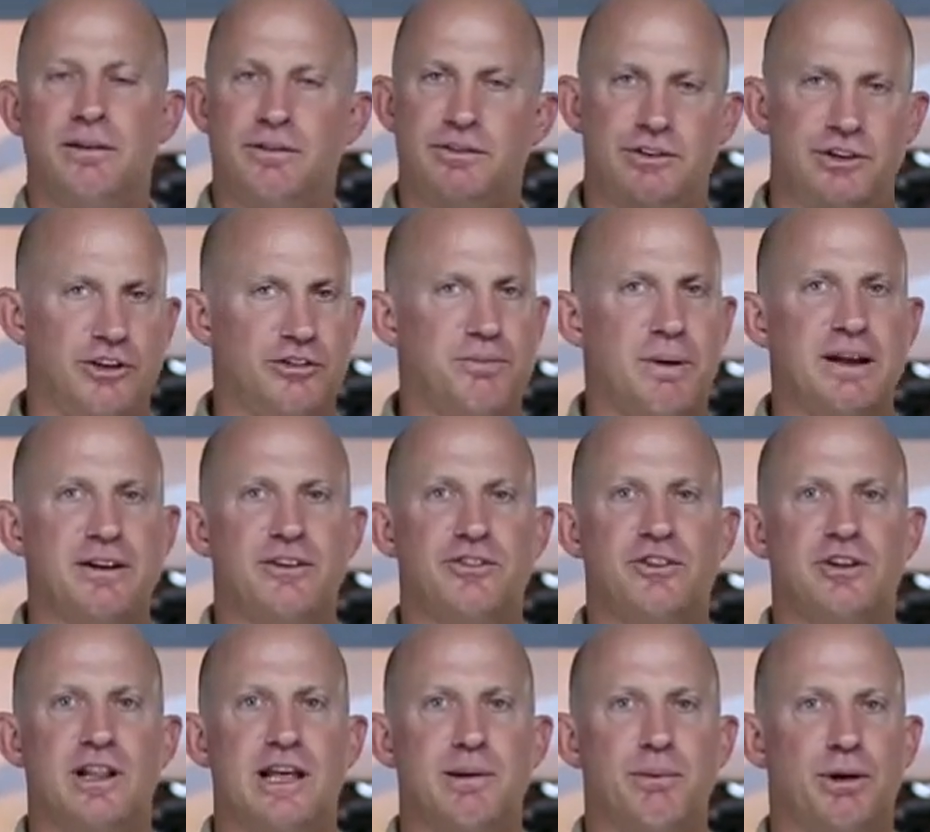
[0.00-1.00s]
Just my
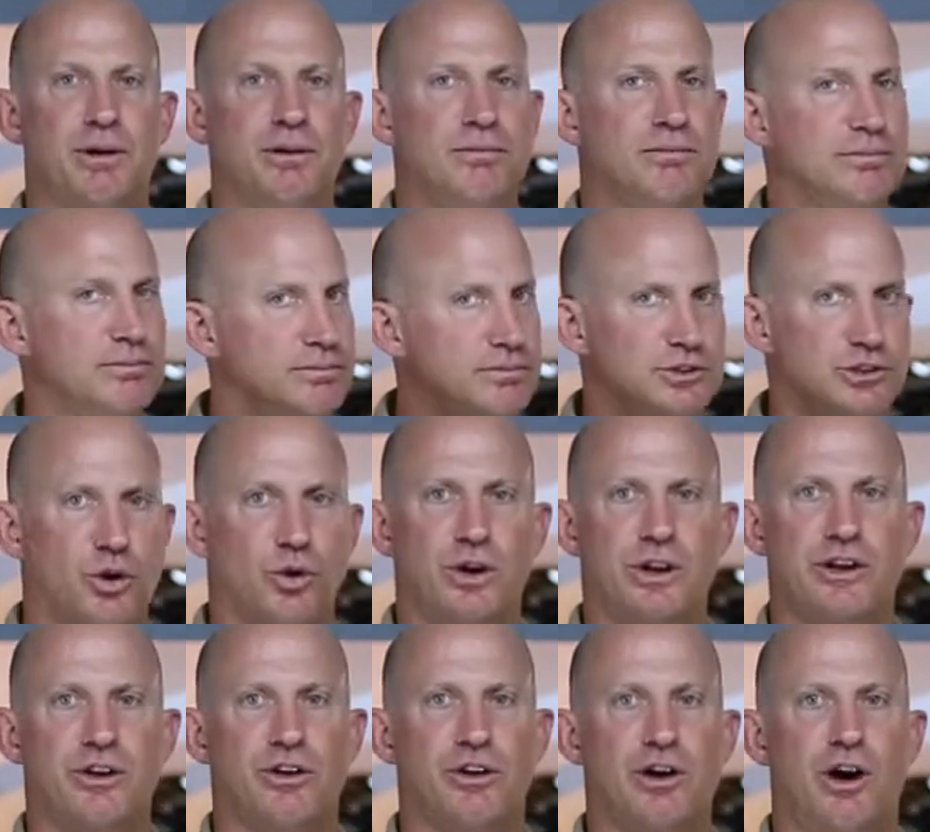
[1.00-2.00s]
disclaimer,
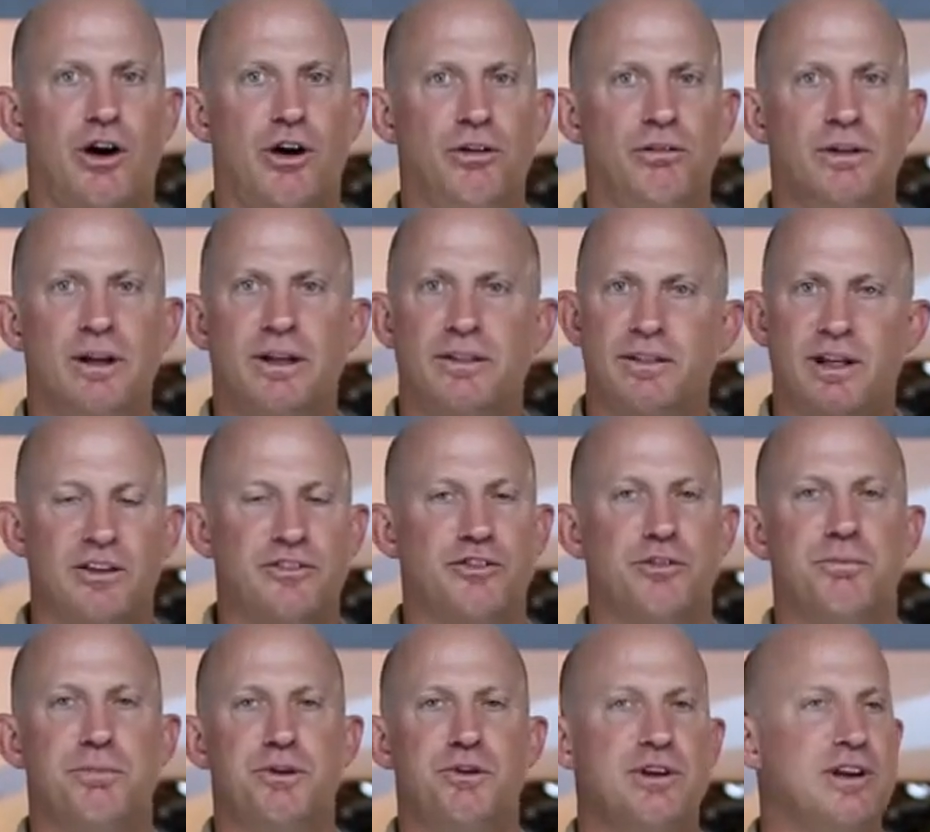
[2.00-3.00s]
totally your call. That's
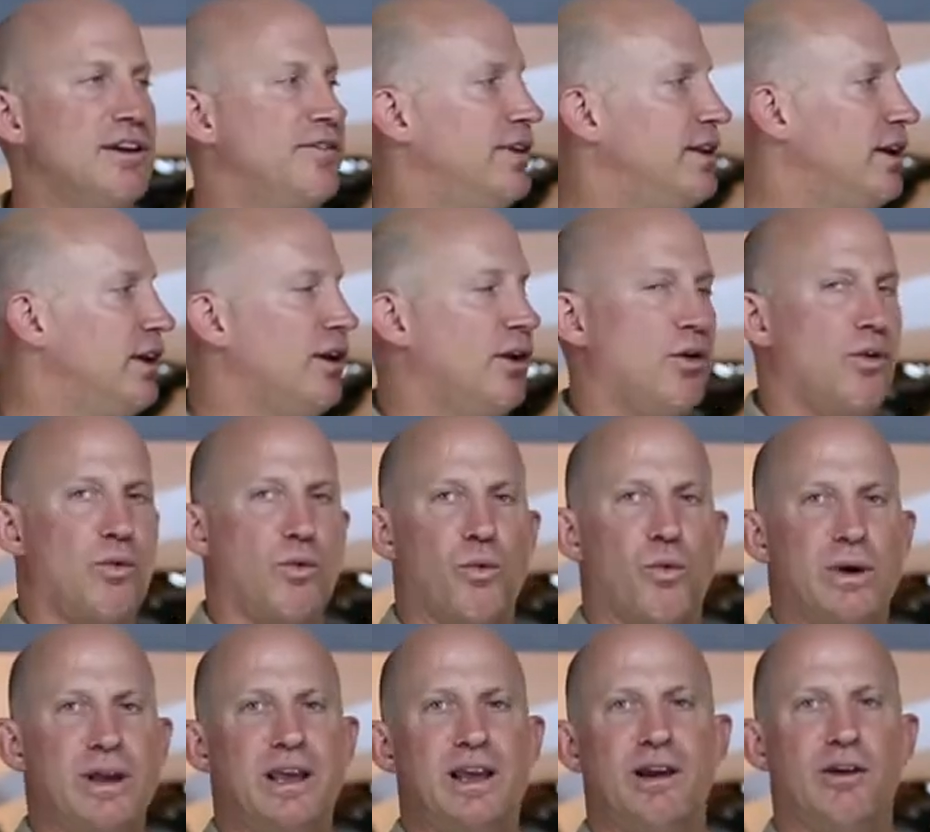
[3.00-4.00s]
the beauty of it.
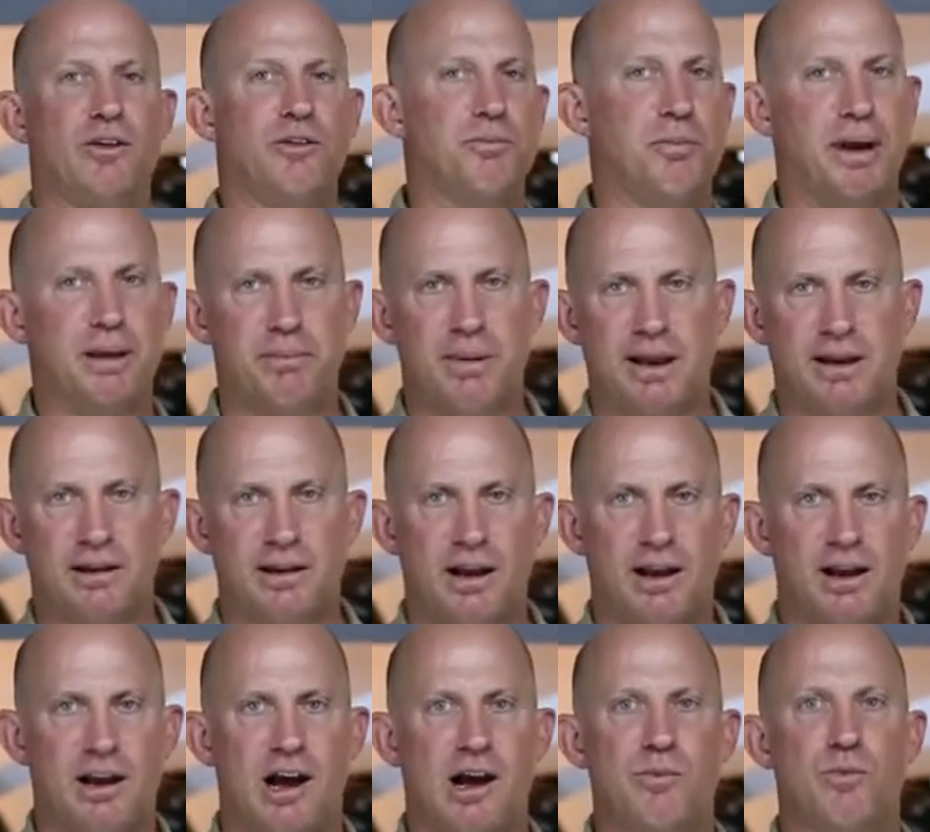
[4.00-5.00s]
We here at
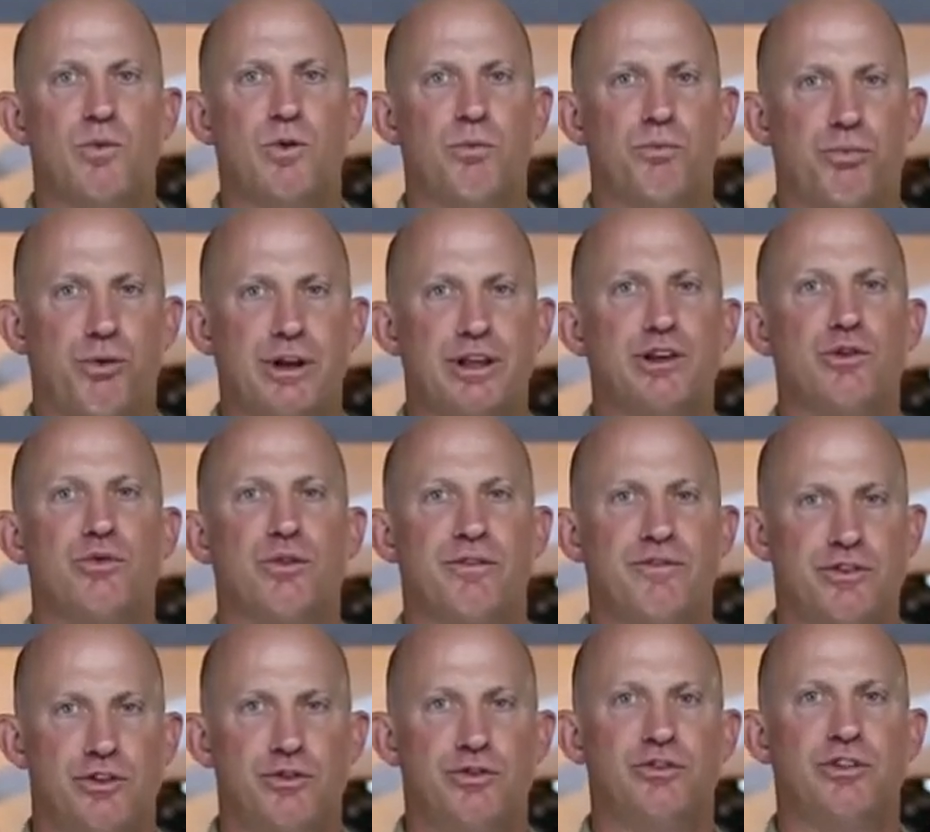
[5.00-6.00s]
BikeBandit.com will bring you
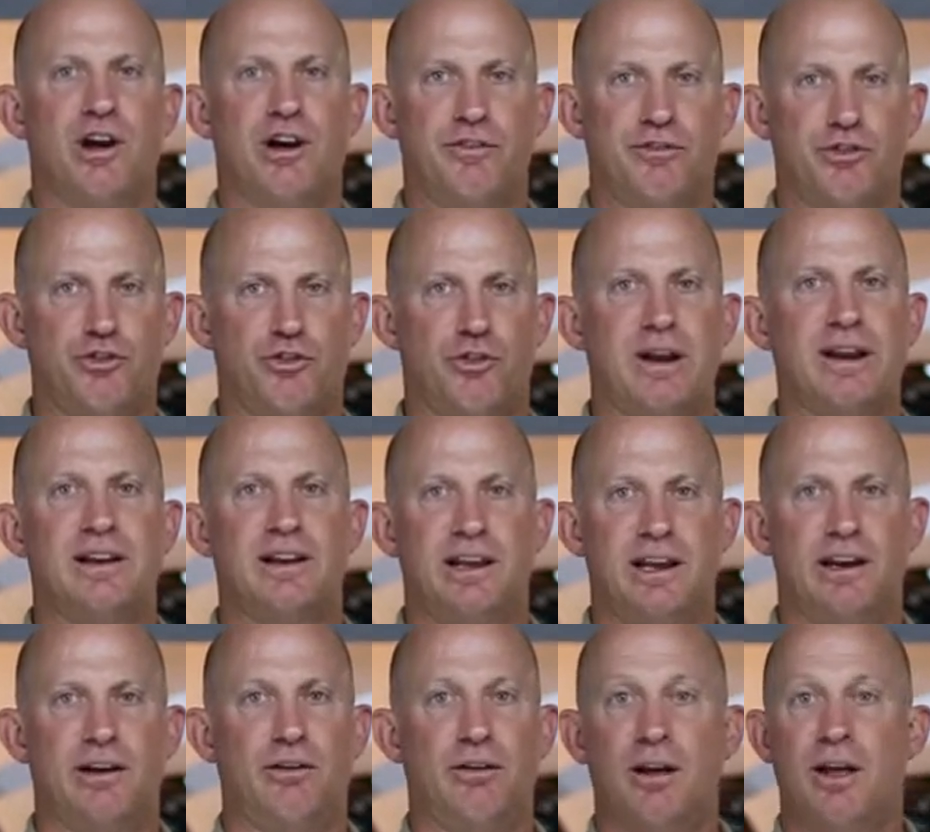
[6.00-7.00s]
reviews of great
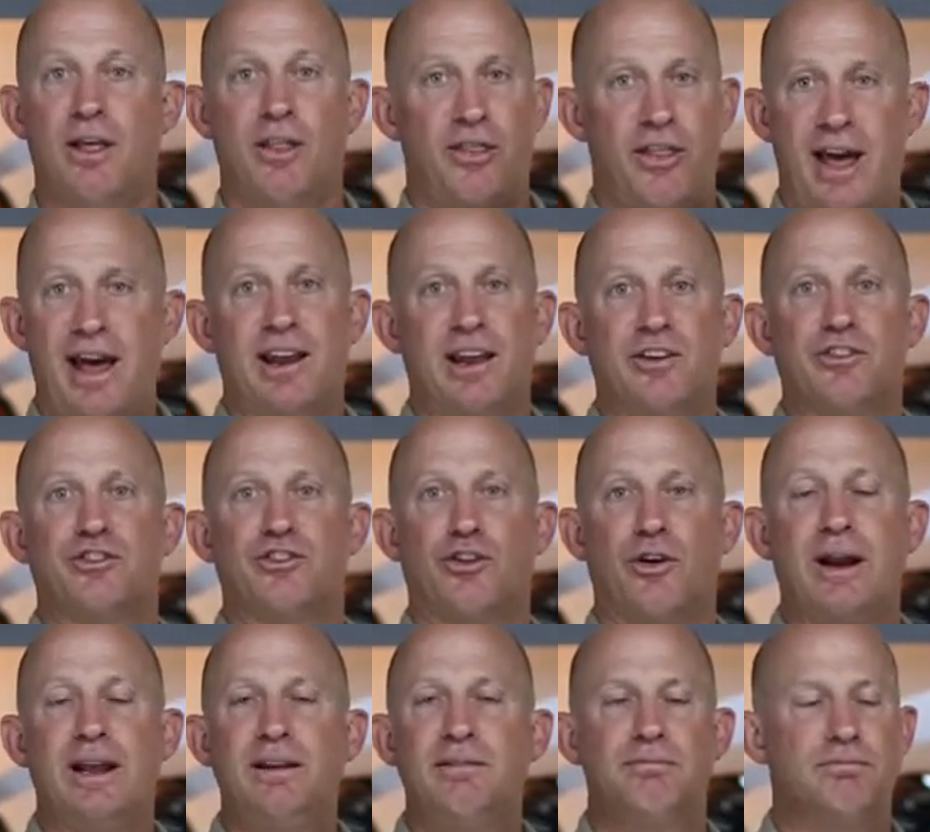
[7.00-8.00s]
gear. That is
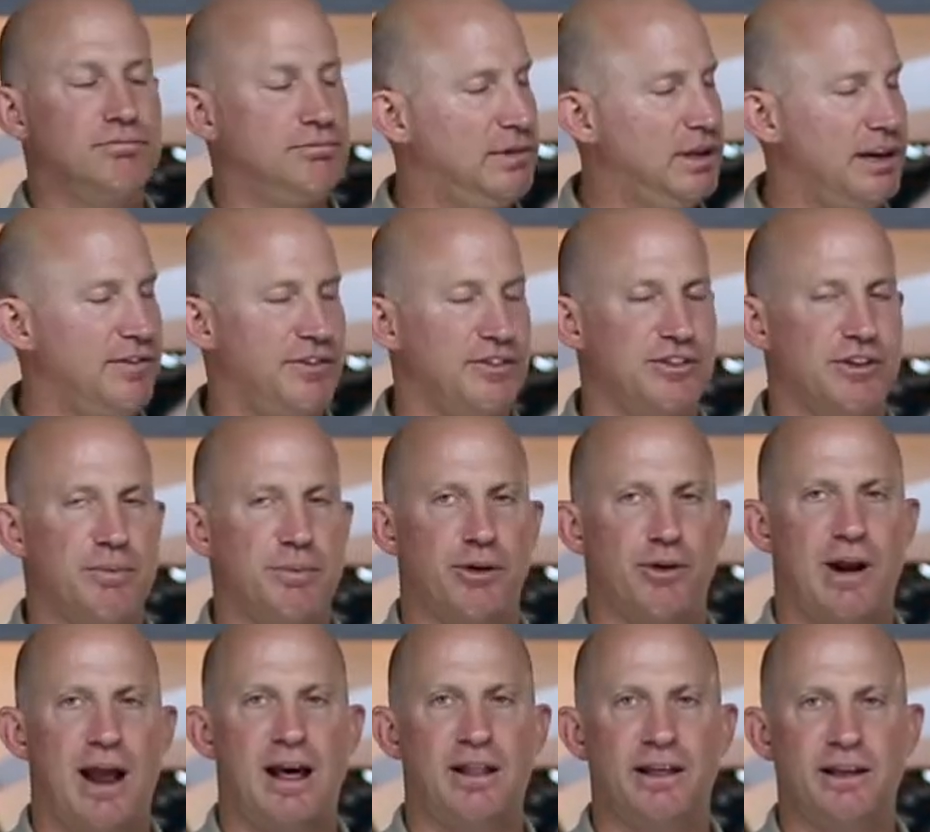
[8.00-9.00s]
great, and if it's up
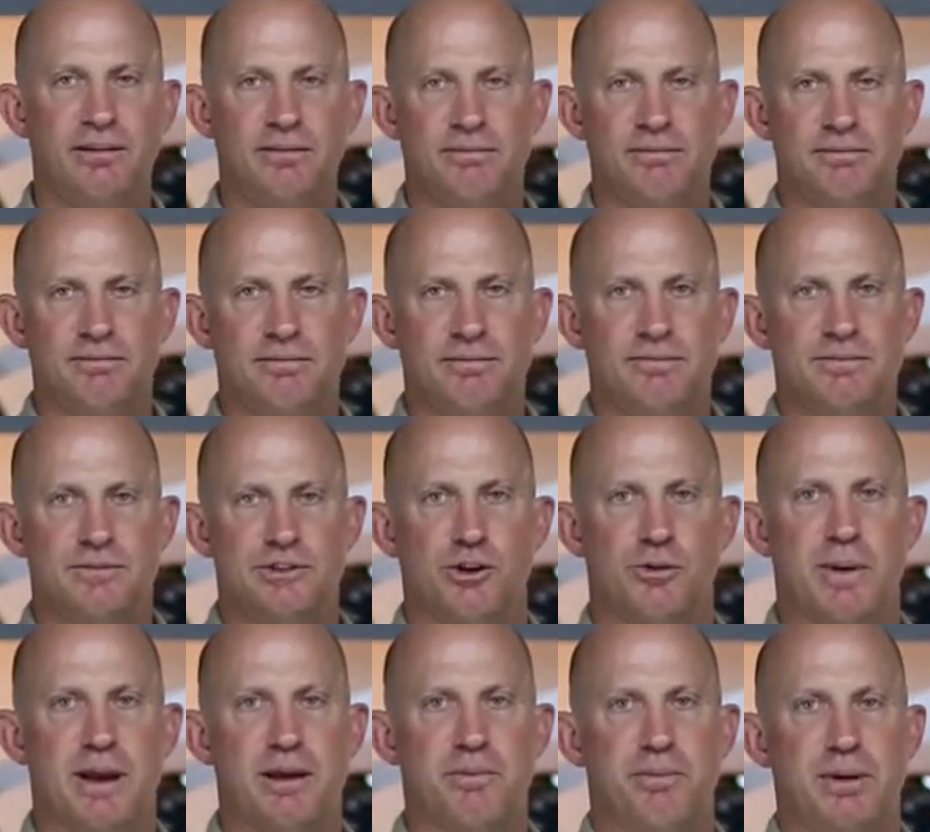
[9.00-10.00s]
your alley, so
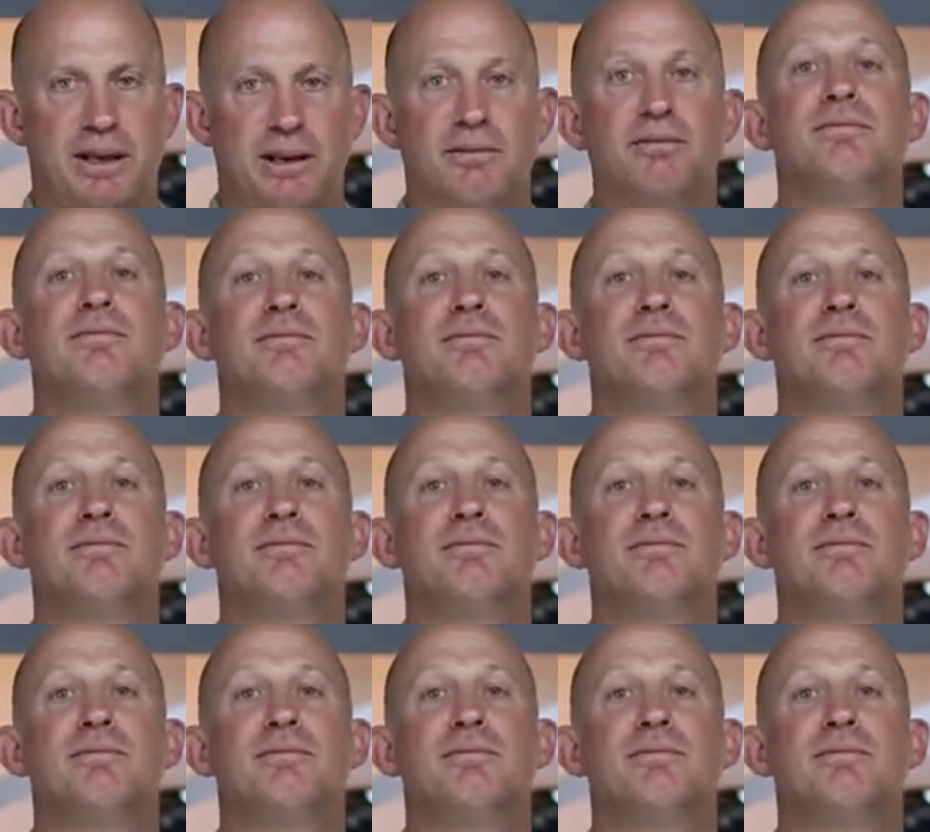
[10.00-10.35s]
may it be.